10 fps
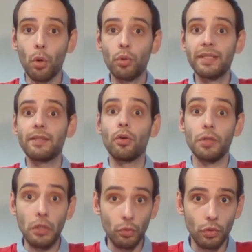post it
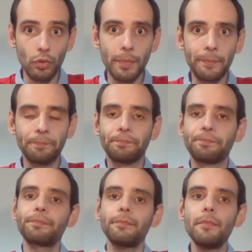on YouTube.
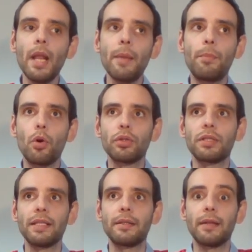
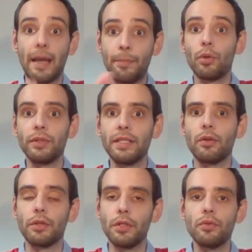Upload
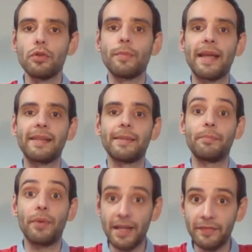it on YouTube as
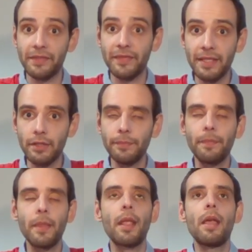a private
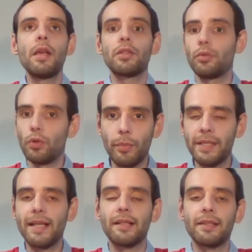video, so
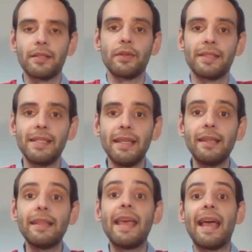nobody else is gonna
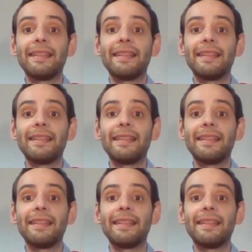see it.